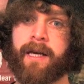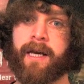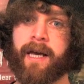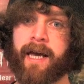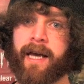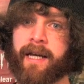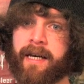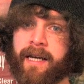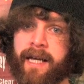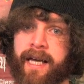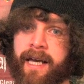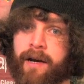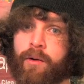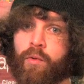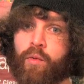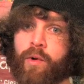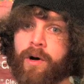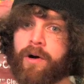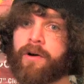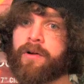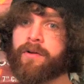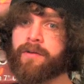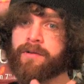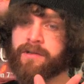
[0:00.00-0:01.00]
And it
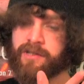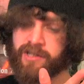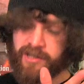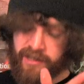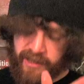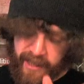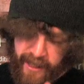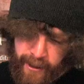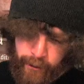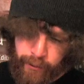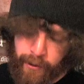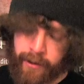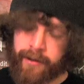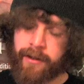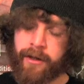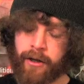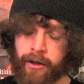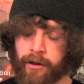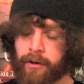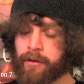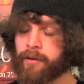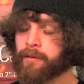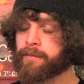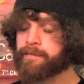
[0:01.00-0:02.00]
will stick with
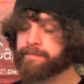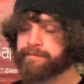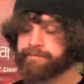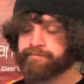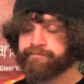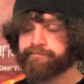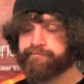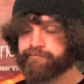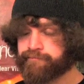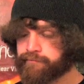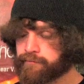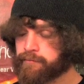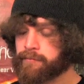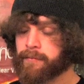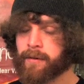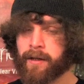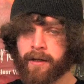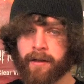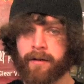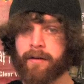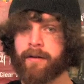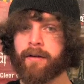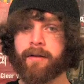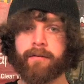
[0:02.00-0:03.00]
you
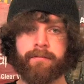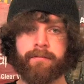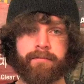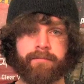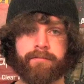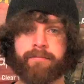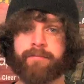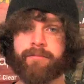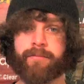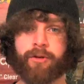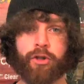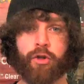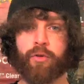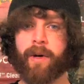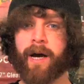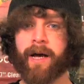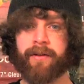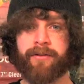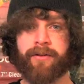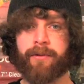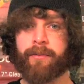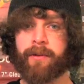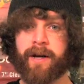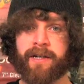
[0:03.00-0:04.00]

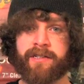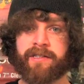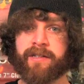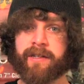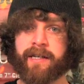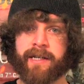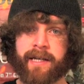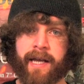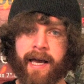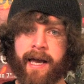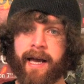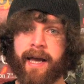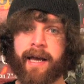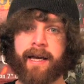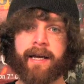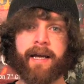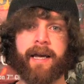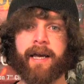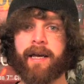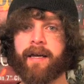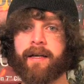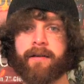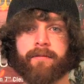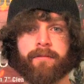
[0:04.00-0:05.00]
throughout the rest of the day,
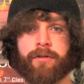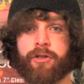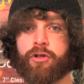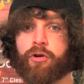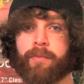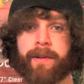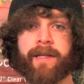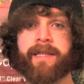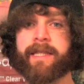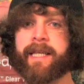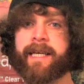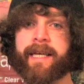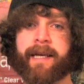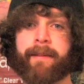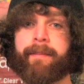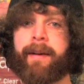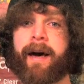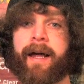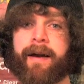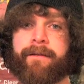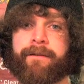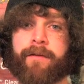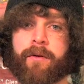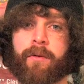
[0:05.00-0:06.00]
and you'll be thinking
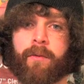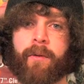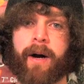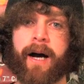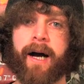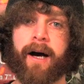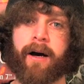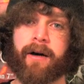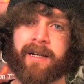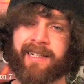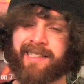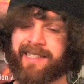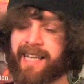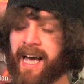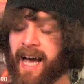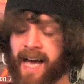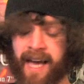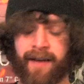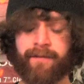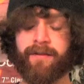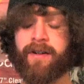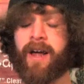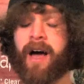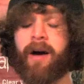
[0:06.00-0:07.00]
about it for a while. Because I
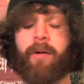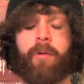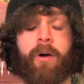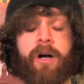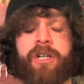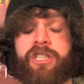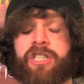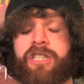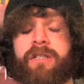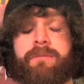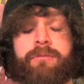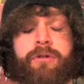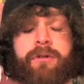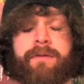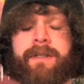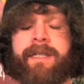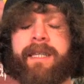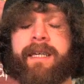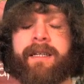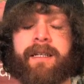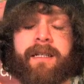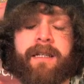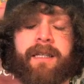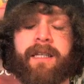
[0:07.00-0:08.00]
have not watched a movie
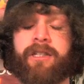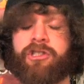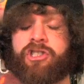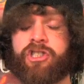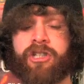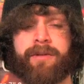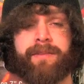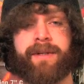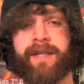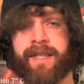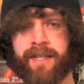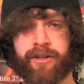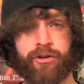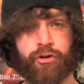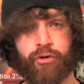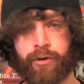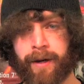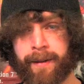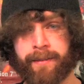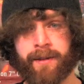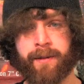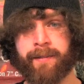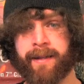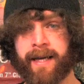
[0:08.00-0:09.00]
that legitimately
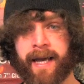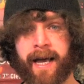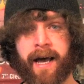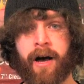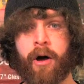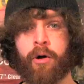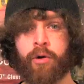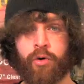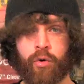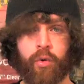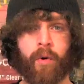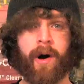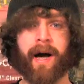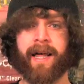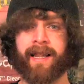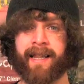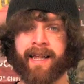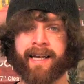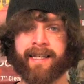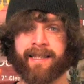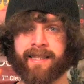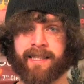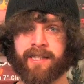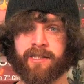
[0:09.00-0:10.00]
creeped me out quite
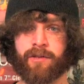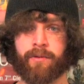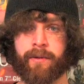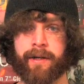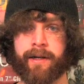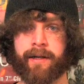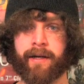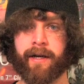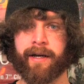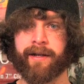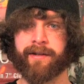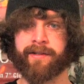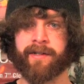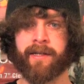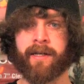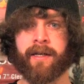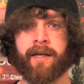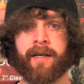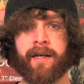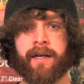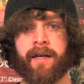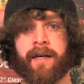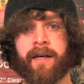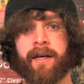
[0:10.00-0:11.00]
like this one does.
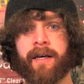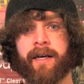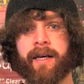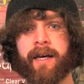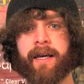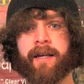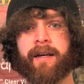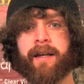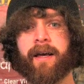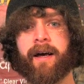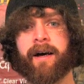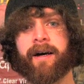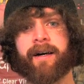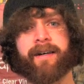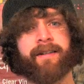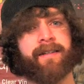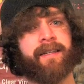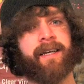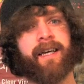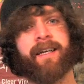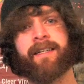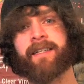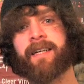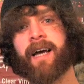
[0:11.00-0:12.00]

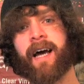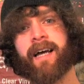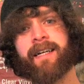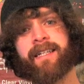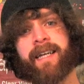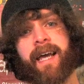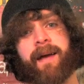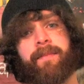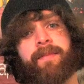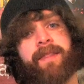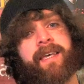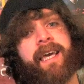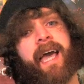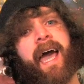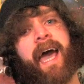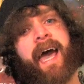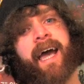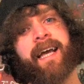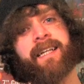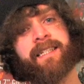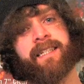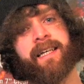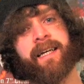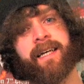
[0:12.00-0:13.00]
And goddamn, the
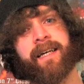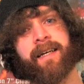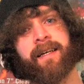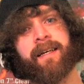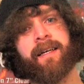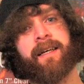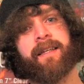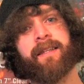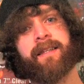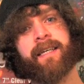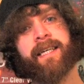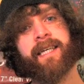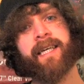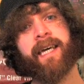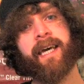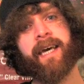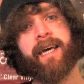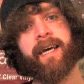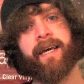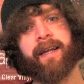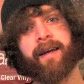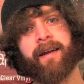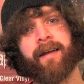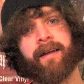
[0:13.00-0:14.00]
acting, the
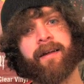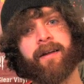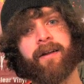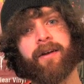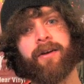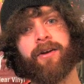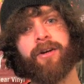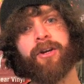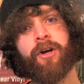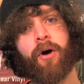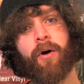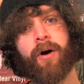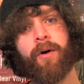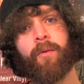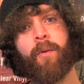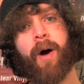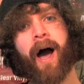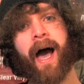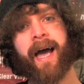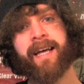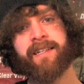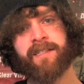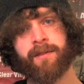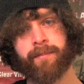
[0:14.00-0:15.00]
kid, Noah
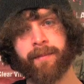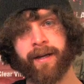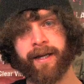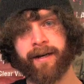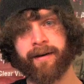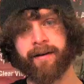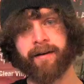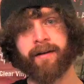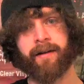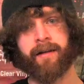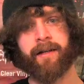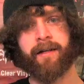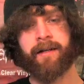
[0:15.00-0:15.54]
Wiseman.